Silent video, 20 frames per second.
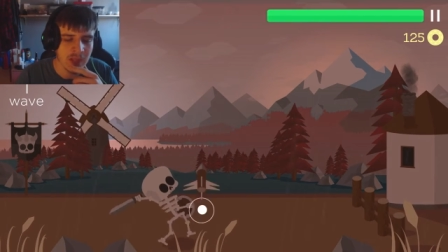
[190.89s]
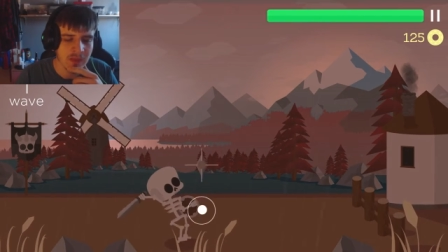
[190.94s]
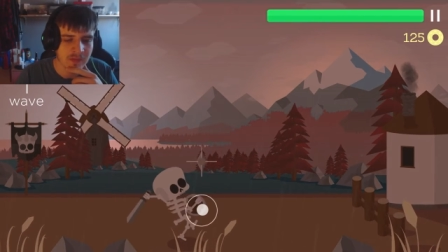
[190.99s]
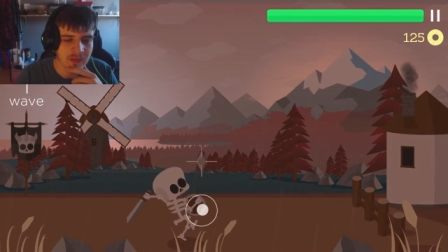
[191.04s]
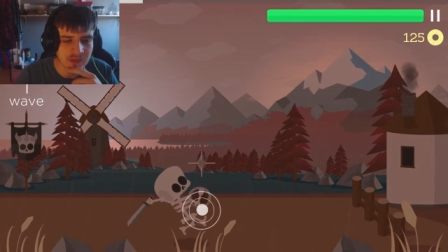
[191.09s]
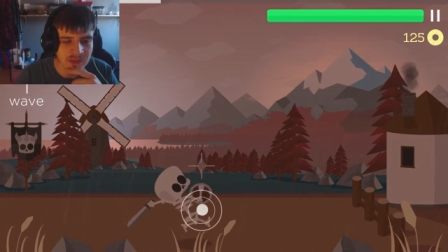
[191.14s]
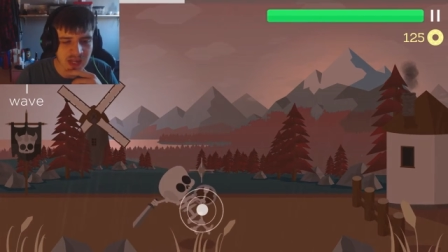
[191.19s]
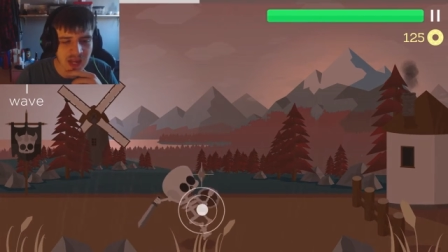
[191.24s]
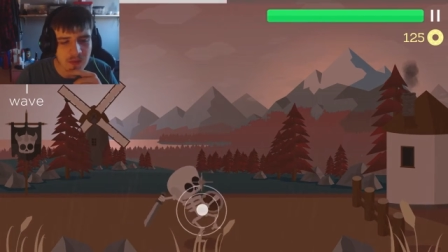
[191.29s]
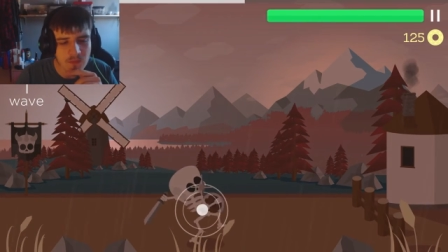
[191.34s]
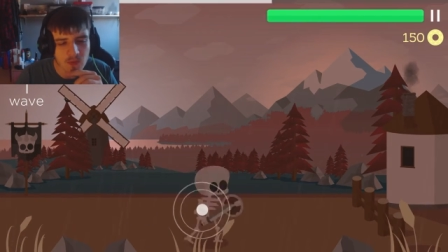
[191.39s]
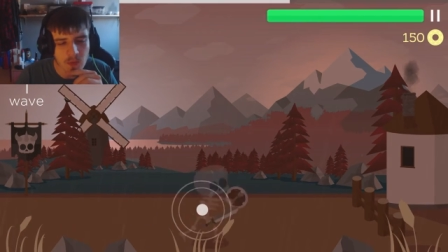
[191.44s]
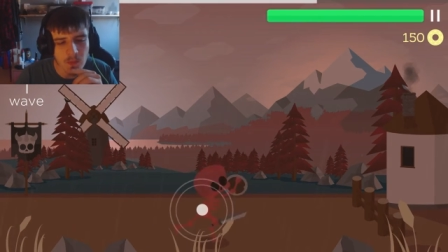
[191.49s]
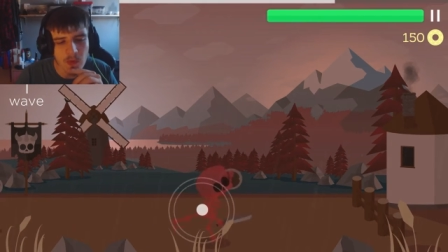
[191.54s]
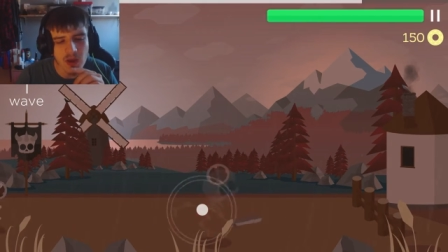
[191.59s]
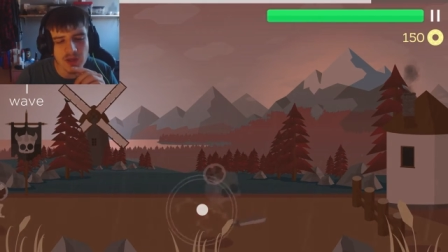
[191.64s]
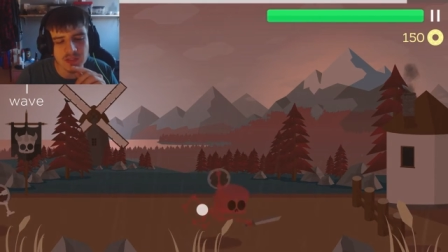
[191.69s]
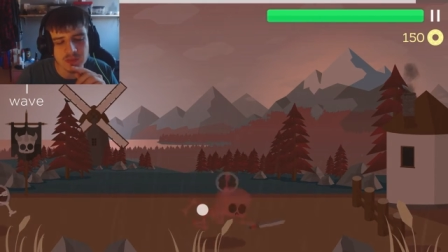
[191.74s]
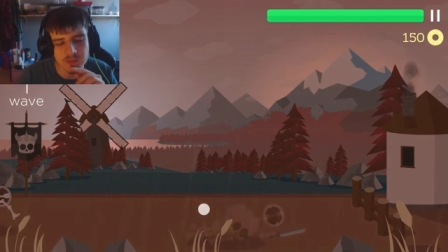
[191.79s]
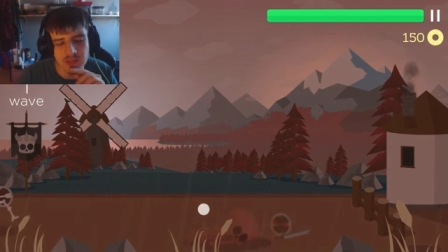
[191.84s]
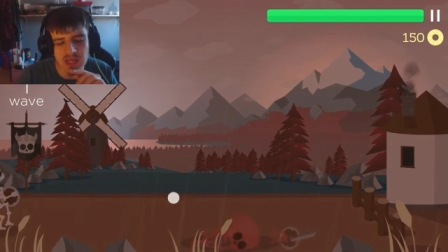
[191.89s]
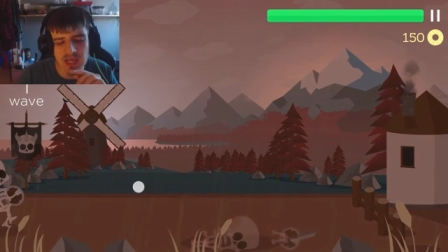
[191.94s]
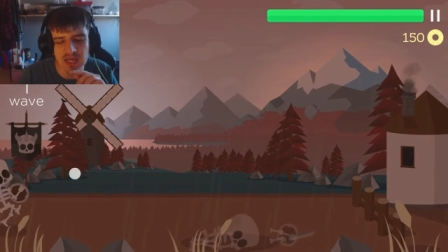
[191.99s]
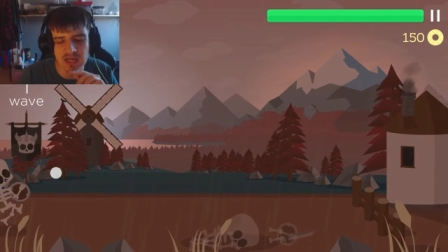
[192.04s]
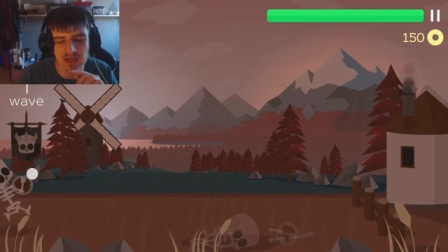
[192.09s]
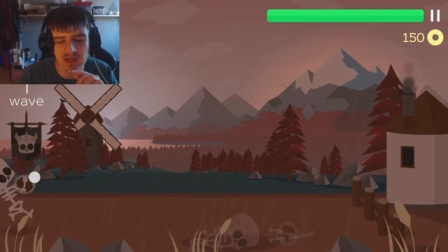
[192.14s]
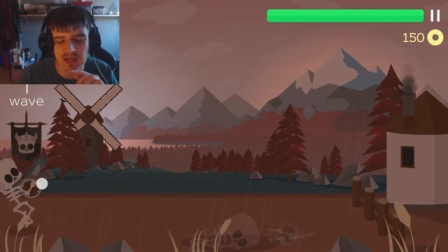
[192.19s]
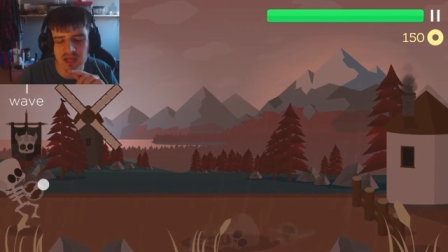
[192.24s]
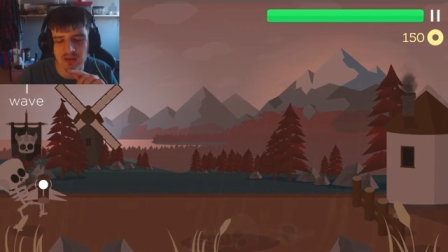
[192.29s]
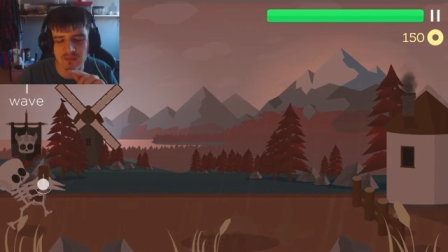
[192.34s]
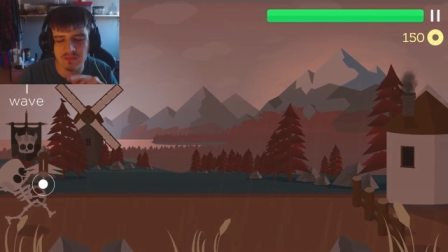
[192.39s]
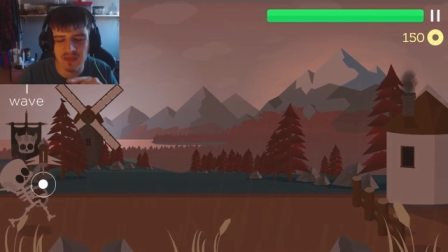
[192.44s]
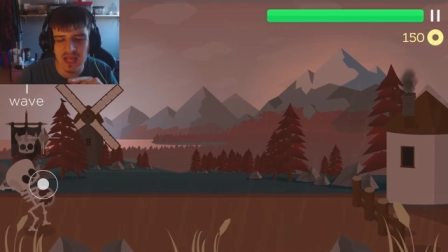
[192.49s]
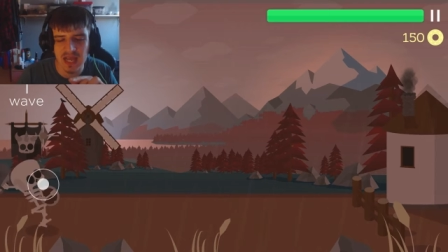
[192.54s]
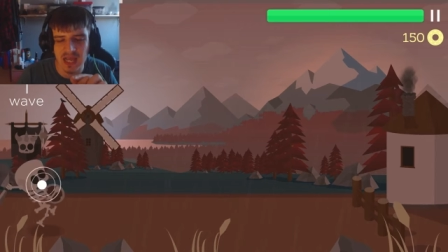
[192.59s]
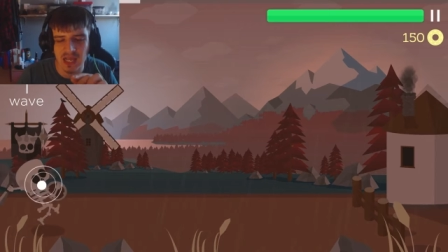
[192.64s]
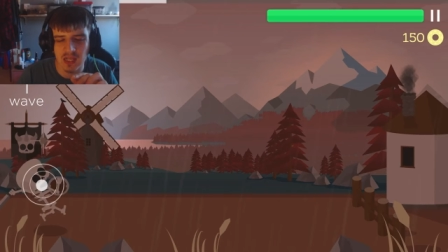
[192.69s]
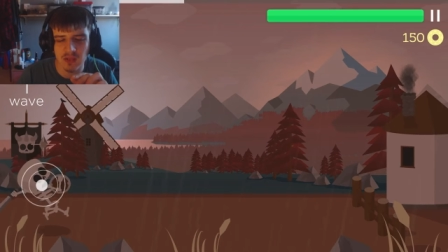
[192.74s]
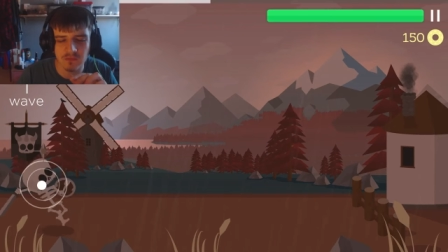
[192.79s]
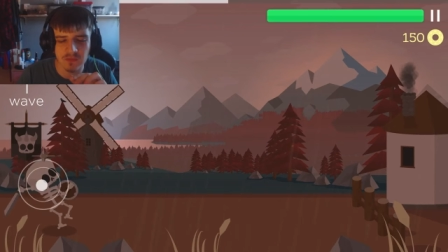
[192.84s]
this game reminds me of a
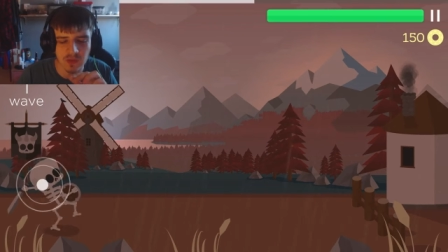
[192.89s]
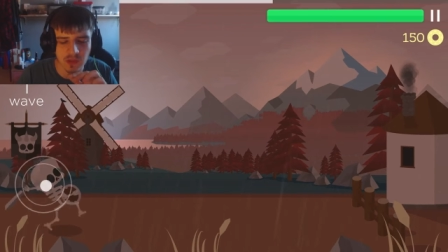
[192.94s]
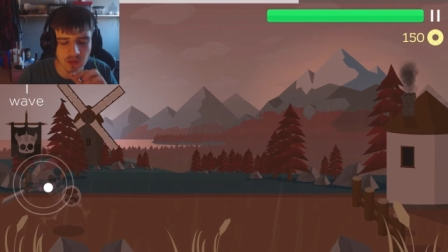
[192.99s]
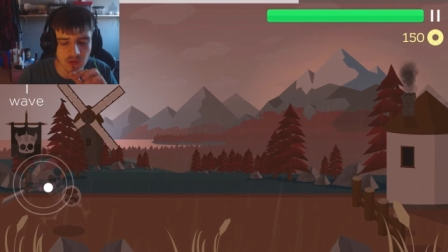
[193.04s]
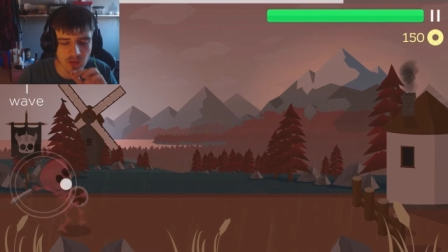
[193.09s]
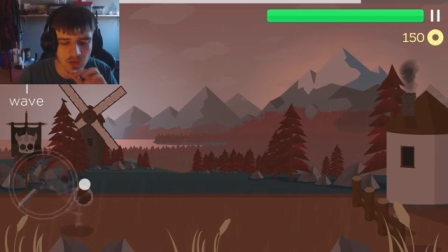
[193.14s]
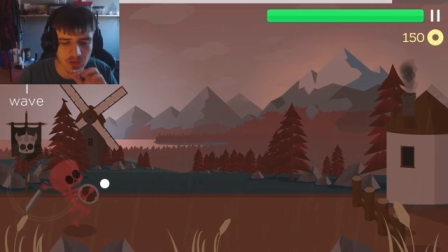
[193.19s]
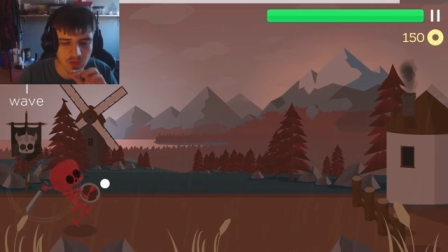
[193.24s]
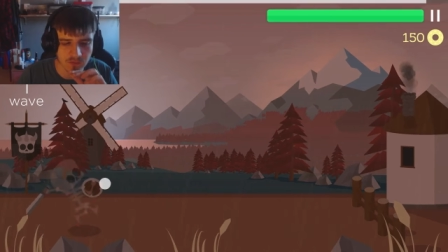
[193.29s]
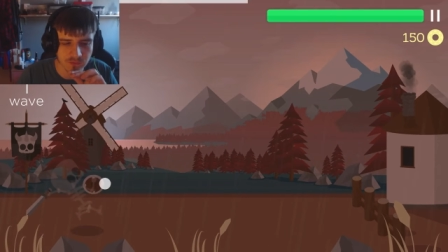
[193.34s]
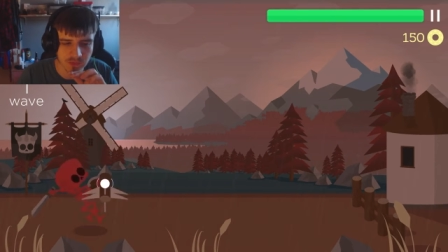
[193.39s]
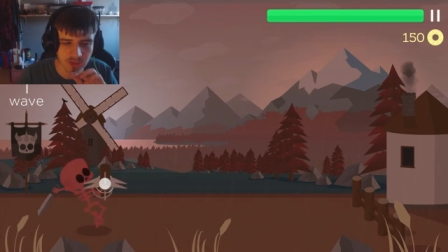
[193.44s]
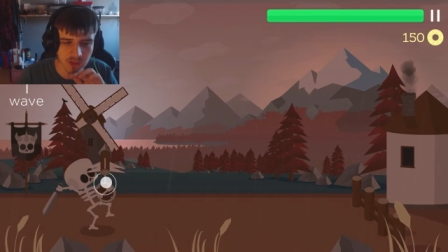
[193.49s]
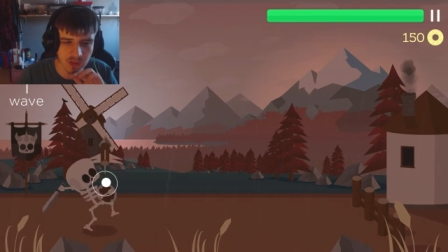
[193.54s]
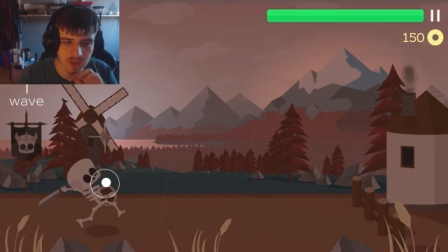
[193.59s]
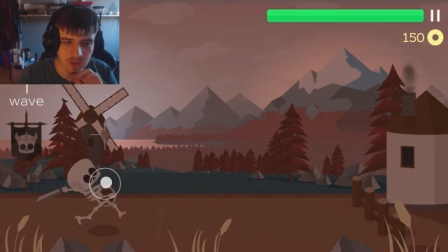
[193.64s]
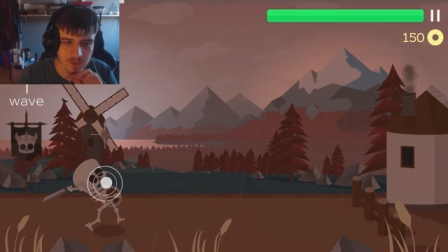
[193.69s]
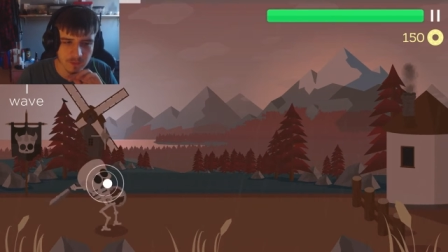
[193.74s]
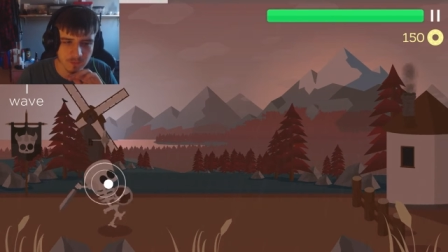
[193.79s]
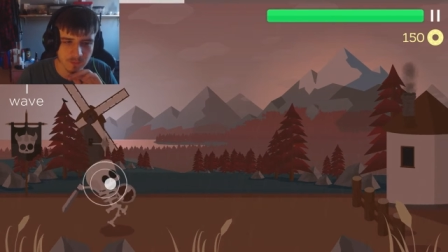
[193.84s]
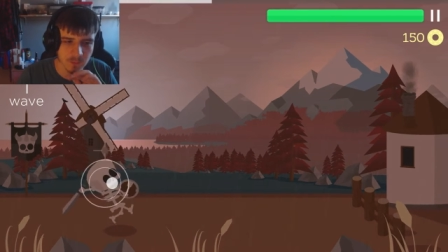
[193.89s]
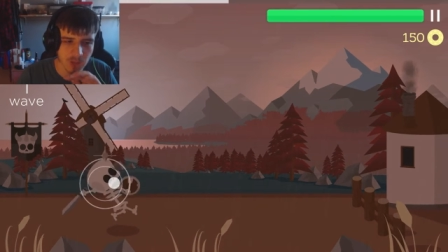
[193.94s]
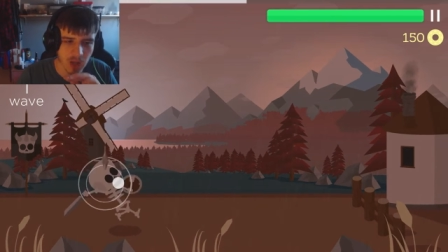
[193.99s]
hell of a lot of, um,